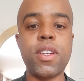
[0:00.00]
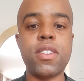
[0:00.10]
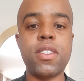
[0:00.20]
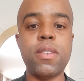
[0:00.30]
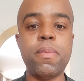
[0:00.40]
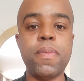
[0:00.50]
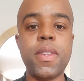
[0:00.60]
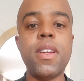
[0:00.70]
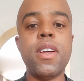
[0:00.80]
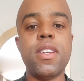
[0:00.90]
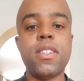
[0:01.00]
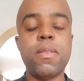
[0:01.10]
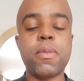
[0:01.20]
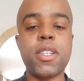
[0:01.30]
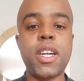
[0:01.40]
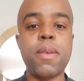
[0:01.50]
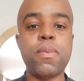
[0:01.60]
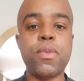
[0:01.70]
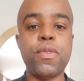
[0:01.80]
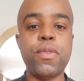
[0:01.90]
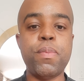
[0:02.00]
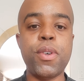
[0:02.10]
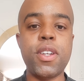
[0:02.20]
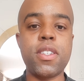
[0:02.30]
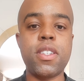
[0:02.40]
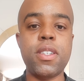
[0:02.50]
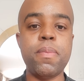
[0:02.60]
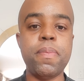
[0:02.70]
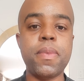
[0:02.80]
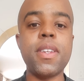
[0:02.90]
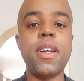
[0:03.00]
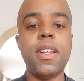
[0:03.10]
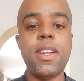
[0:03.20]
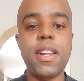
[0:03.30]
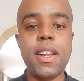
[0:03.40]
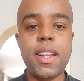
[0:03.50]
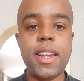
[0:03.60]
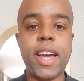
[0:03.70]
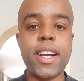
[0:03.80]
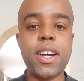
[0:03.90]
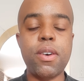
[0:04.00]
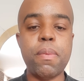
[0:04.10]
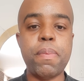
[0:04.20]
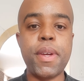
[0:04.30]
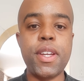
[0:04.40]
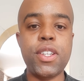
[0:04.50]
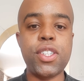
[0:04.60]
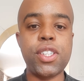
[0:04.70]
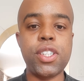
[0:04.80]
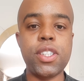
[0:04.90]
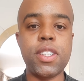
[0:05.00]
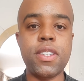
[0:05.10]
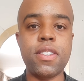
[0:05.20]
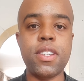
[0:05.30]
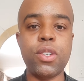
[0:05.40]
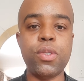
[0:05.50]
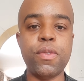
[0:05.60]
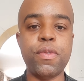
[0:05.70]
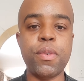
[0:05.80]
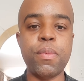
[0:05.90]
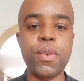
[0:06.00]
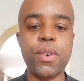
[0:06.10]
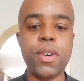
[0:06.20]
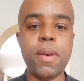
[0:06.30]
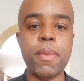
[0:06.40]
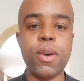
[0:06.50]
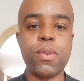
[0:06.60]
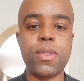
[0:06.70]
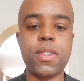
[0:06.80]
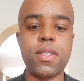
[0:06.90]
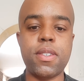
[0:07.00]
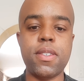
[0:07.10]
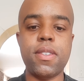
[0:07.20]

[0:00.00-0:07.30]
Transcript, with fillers: Xstream. Subscribe to Football Xstream. Like our page and stay tuned for more. I'm out.